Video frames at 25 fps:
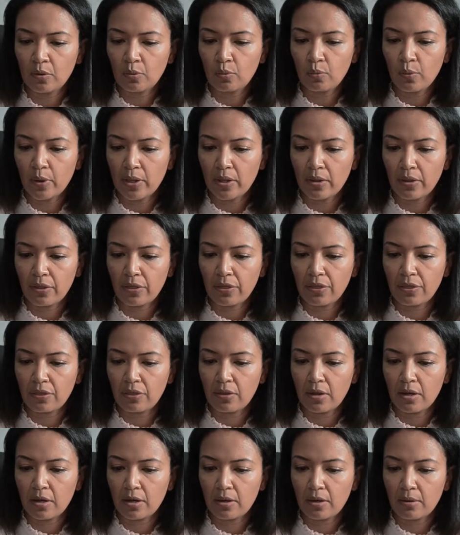with
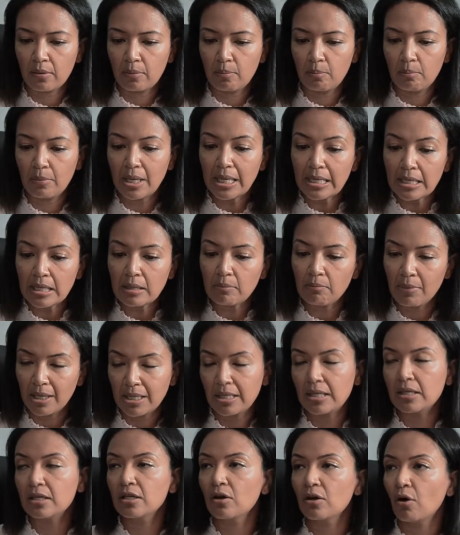
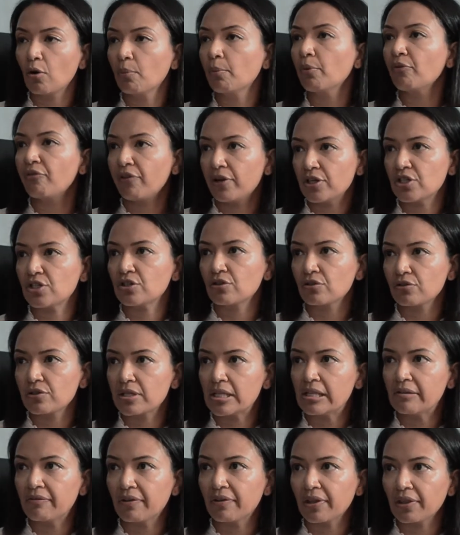many young
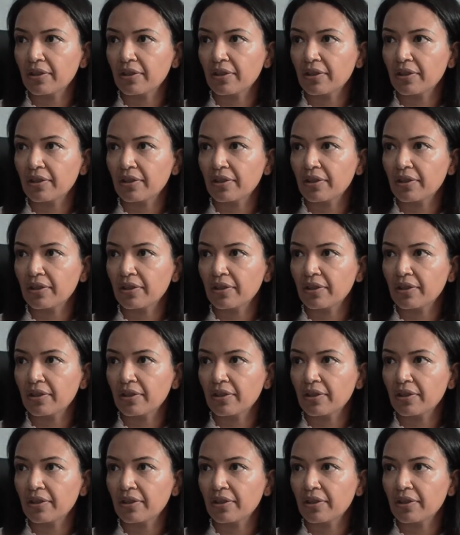professionals leaving